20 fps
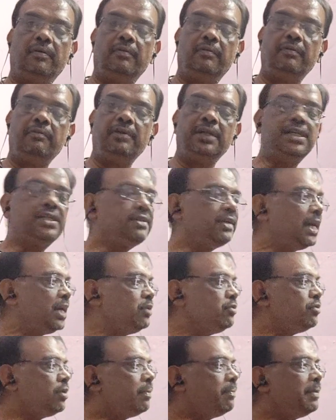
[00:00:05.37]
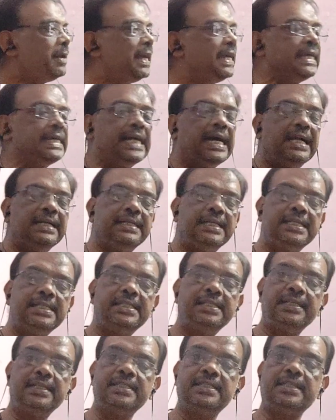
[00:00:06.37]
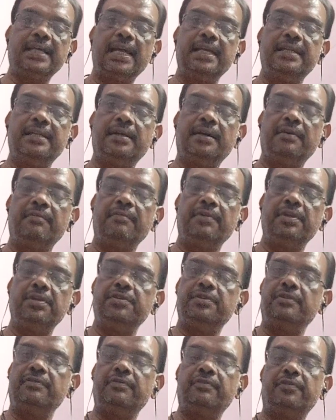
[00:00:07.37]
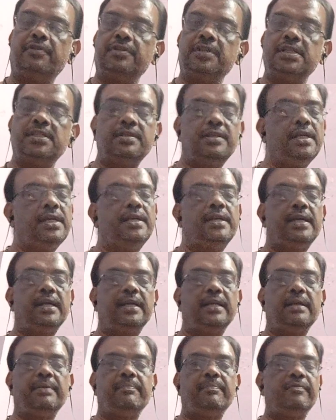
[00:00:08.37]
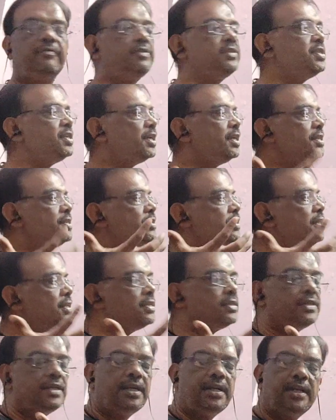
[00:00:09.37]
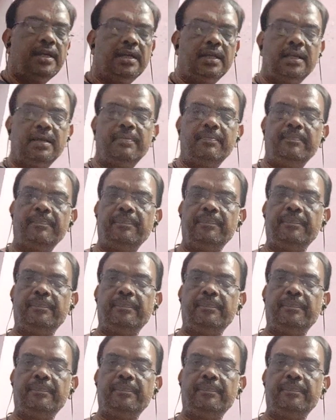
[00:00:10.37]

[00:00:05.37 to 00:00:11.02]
we will try to apply Cartesian sign convention for this ray diagram. Once again, see this ray diagram.